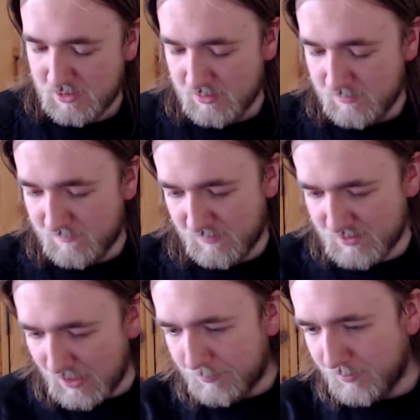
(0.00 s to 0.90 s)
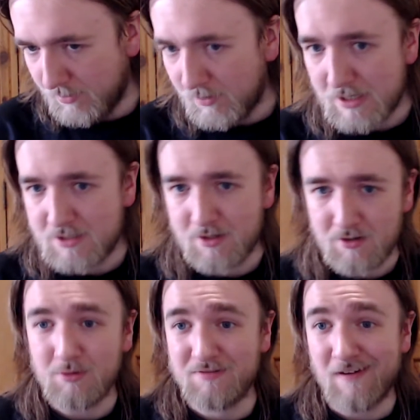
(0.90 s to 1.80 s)
For example, it's to do
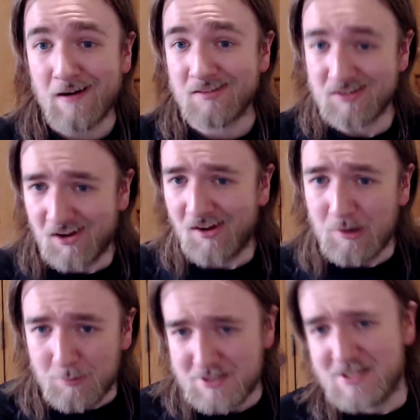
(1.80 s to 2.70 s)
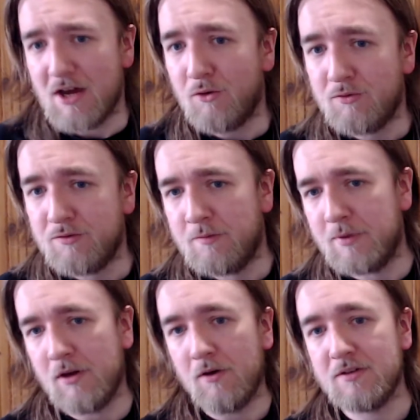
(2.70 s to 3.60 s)
with the fact that I myself
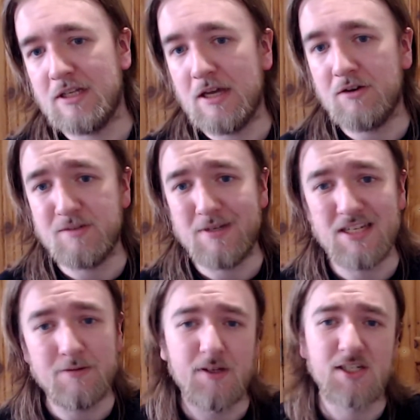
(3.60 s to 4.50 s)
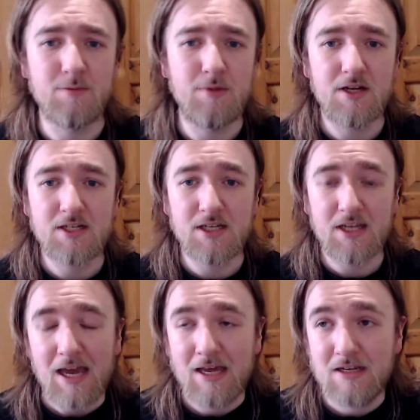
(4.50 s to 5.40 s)
belong to the LGBT plus community
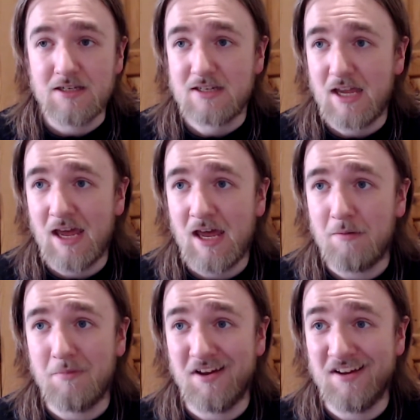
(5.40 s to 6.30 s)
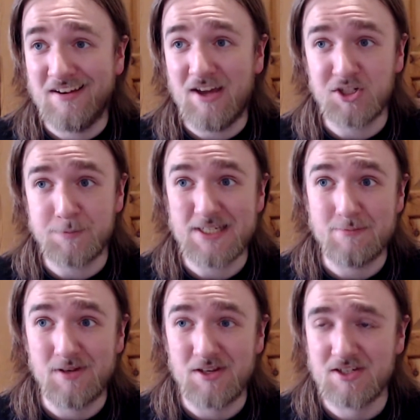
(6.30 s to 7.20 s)
and am an LGBT
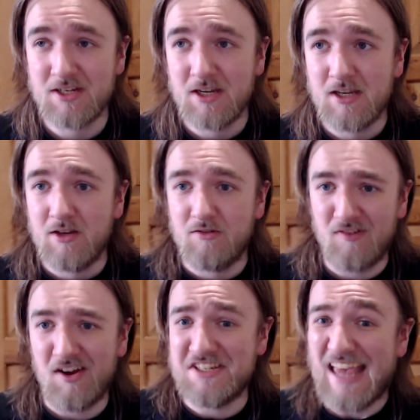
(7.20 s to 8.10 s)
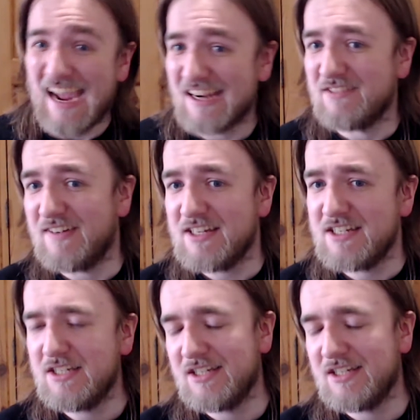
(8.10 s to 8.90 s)
plus rights activist.